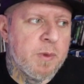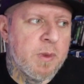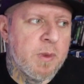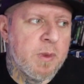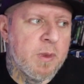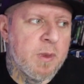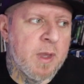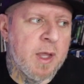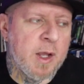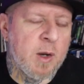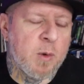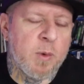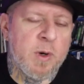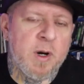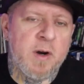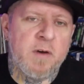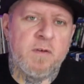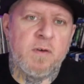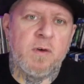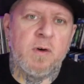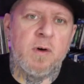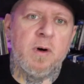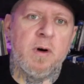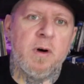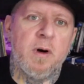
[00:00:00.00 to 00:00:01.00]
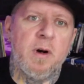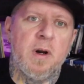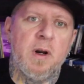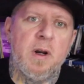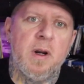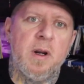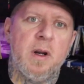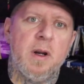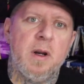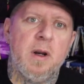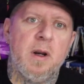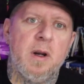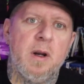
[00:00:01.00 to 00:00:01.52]
whenever
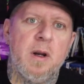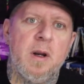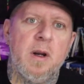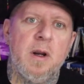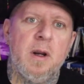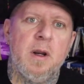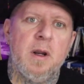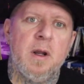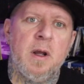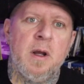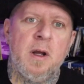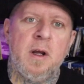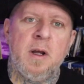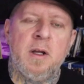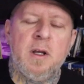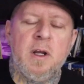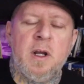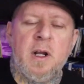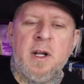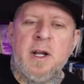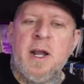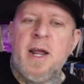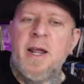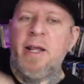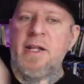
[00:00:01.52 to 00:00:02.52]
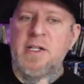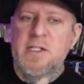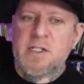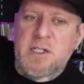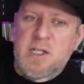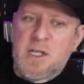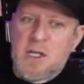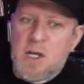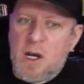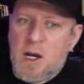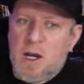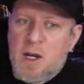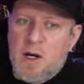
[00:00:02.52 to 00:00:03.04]
a guy gets
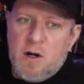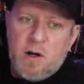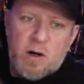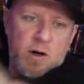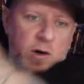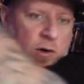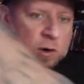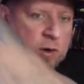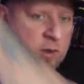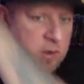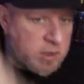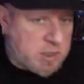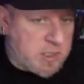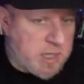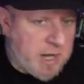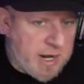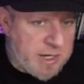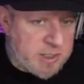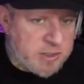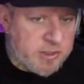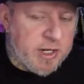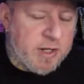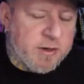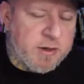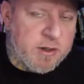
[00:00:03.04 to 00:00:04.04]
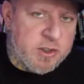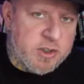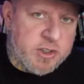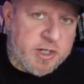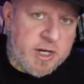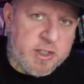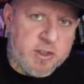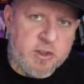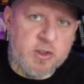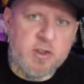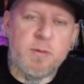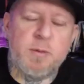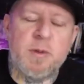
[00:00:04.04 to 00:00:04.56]
cut or slashed down the
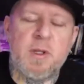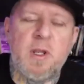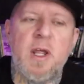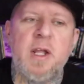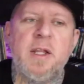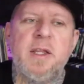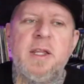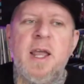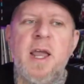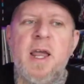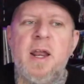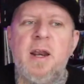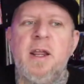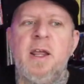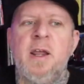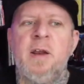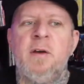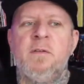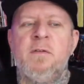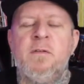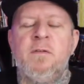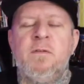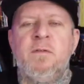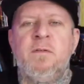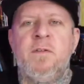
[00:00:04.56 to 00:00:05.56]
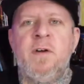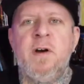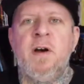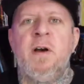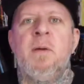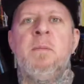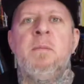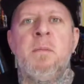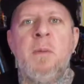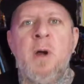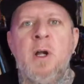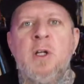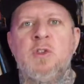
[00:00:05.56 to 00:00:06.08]
chest or something like that, it very
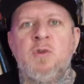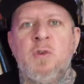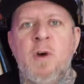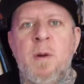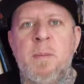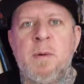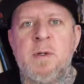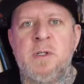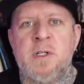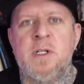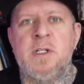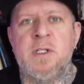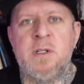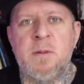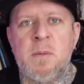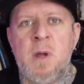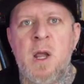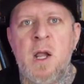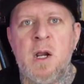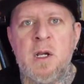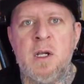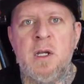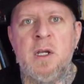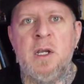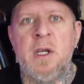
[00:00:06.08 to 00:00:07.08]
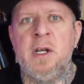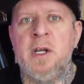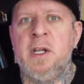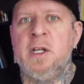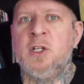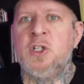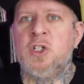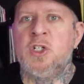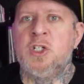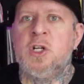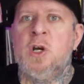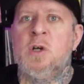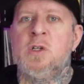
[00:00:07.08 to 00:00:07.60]
much represents a manga, and he
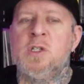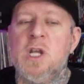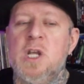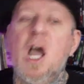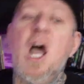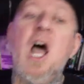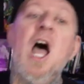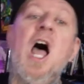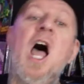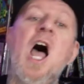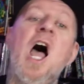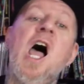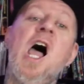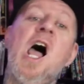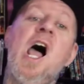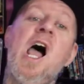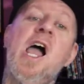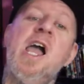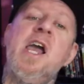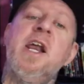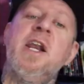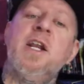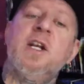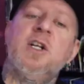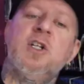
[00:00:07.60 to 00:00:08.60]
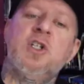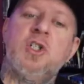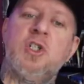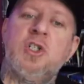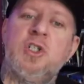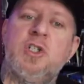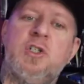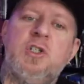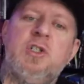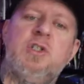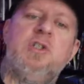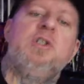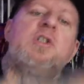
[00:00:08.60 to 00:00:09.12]
just goes, ah, and it
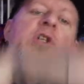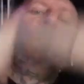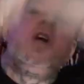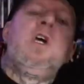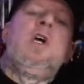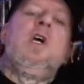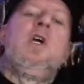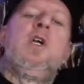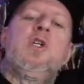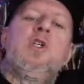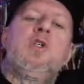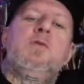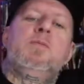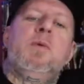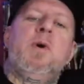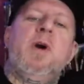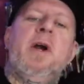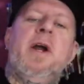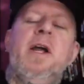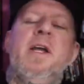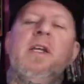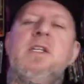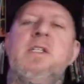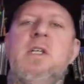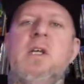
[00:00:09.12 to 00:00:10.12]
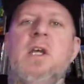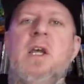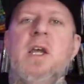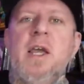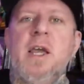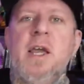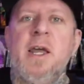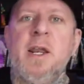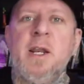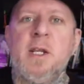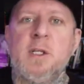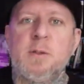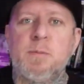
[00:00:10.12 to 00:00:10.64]
just sprays,
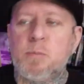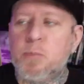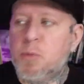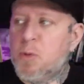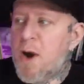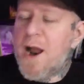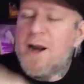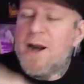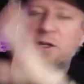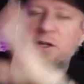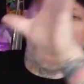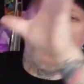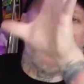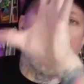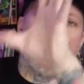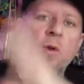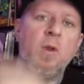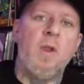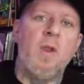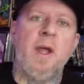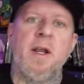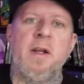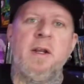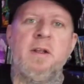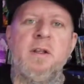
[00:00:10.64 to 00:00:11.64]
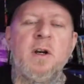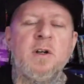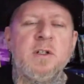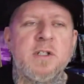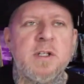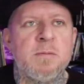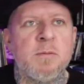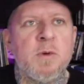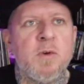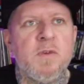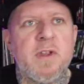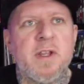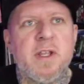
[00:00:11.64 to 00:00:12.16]
and it's practical. Like, there's a
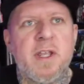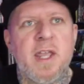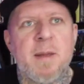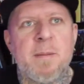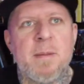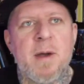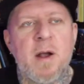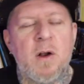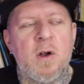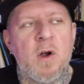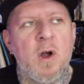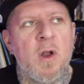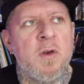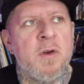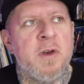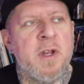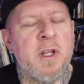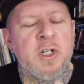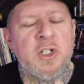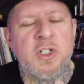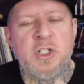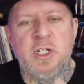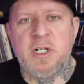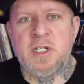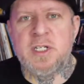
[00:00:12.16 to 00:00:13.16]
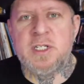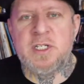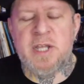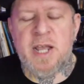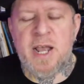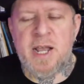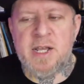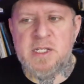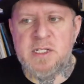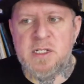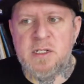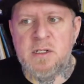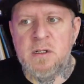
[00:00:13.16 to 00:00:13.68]
movie that came out called Ninja
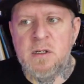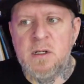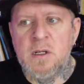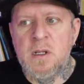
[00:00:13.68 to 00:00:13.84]
Assassin